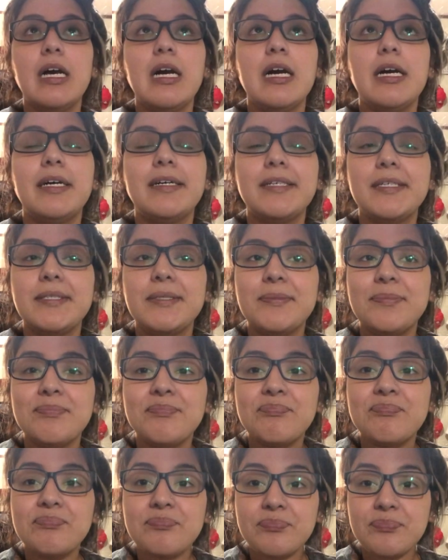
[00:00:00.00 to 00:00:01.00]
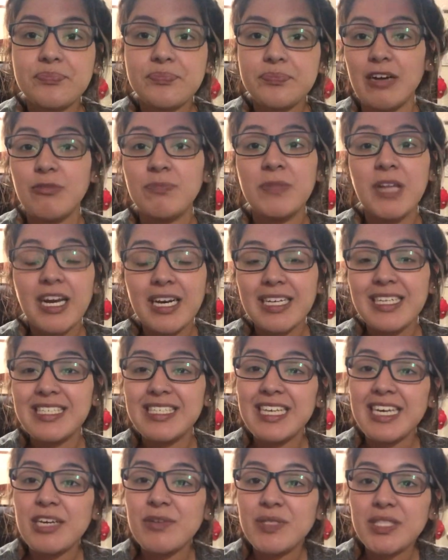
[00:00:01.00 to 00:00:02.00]
Um, I'm not gonna
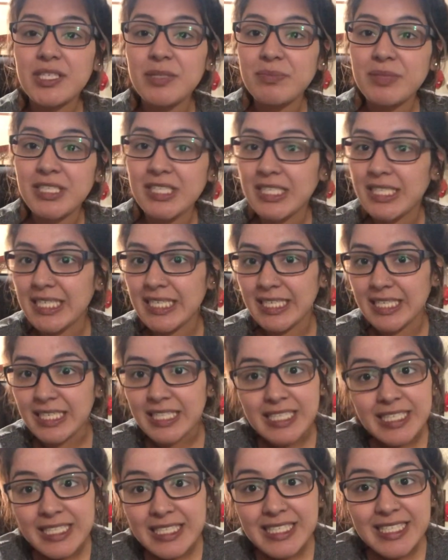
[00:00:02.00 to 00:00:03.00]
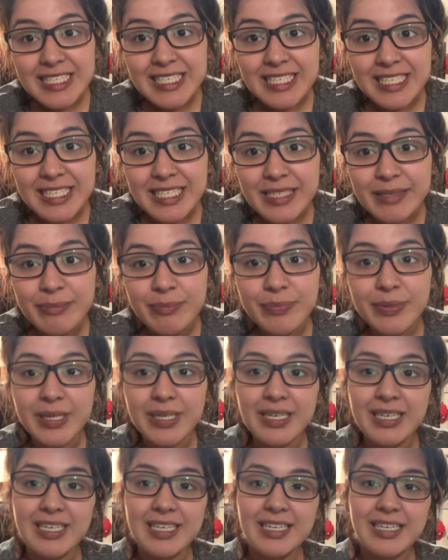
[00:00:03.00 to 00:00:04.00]
say it was completely easy,
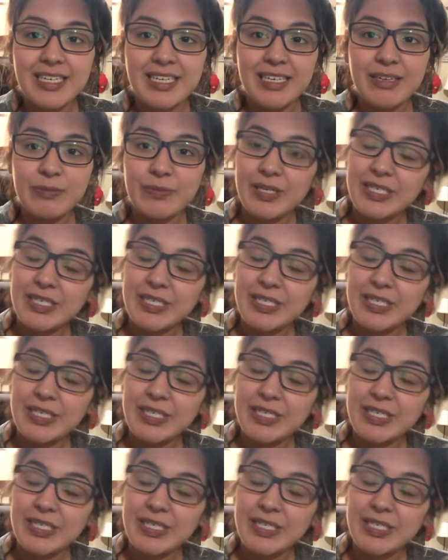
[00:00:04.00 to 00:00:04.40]
but it